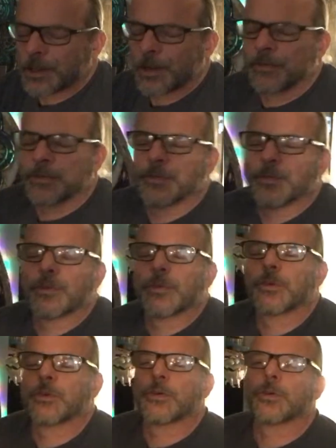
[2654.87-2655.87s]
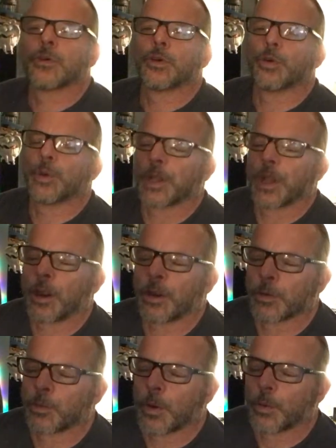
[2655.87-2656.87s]
of who we are
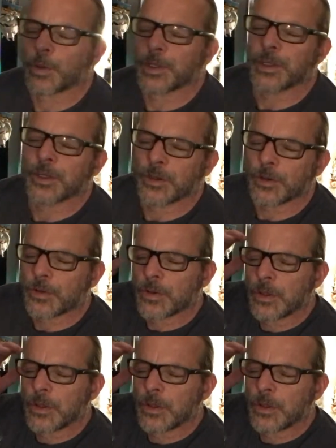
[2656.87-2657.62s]
and what we do.